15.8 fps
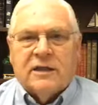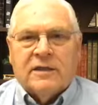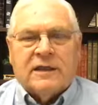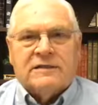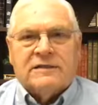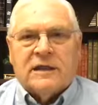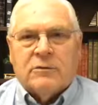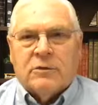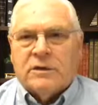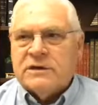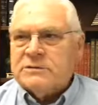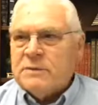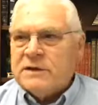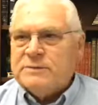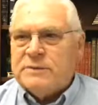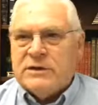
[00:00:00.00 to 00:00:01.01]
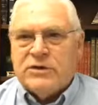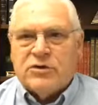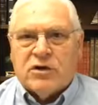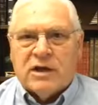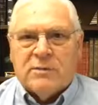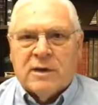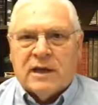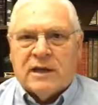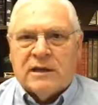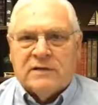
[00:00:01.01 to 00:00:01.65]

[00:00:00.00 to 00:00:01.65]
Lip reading: they'd say, well, this must be dirty money.